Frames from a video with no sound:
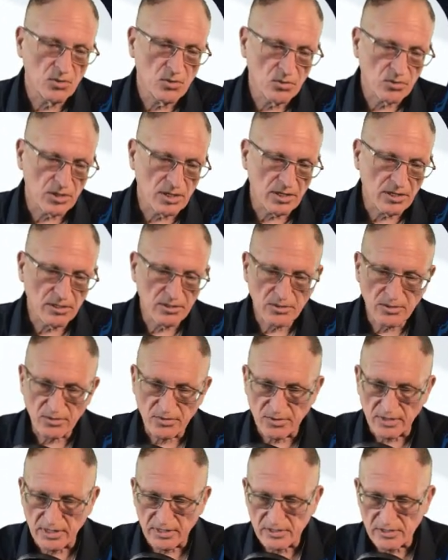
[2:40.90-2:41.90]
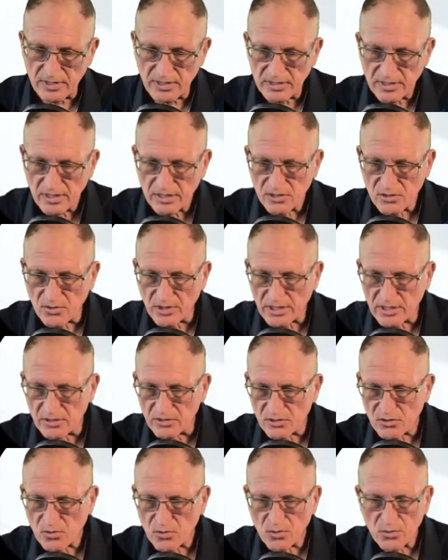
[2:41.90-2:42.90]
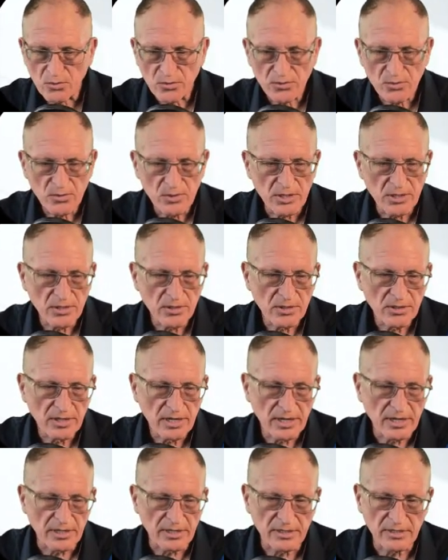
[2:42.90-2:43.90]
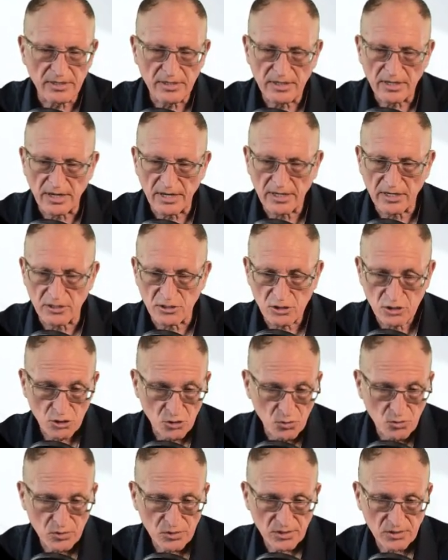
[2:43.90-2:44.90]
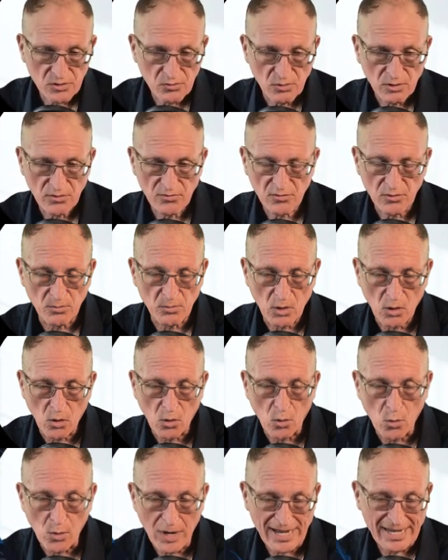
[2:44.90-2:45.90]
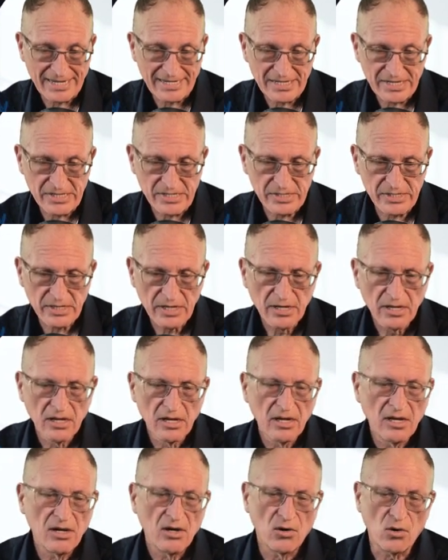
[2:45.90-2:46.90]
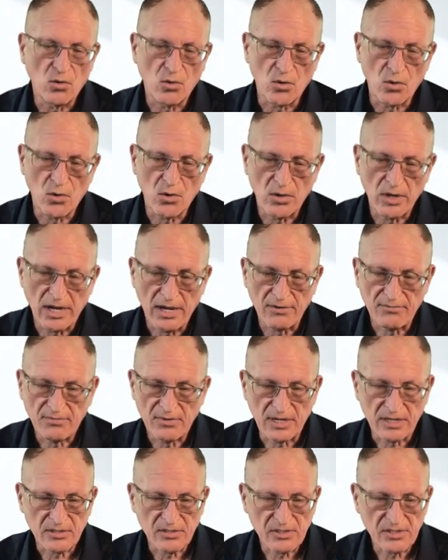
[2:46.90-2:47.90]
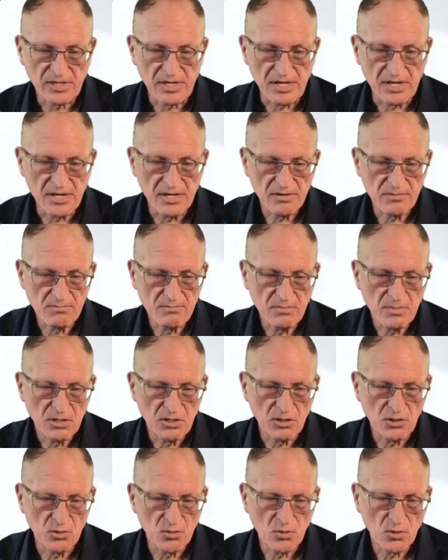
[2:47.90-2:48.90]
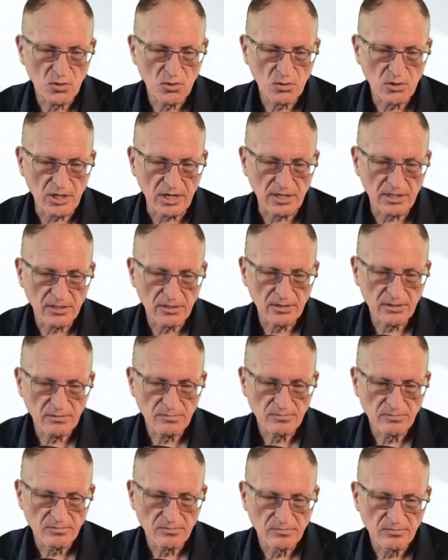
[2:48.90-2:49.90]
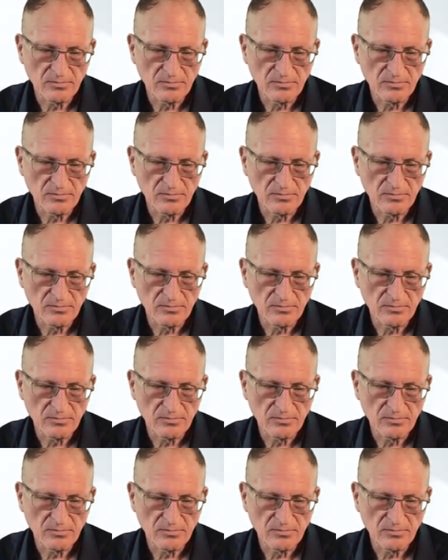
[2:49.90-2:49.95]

euro dollar things, and so I can scroll through here, and I could choose this one from Oanda or F X C M euro dollar.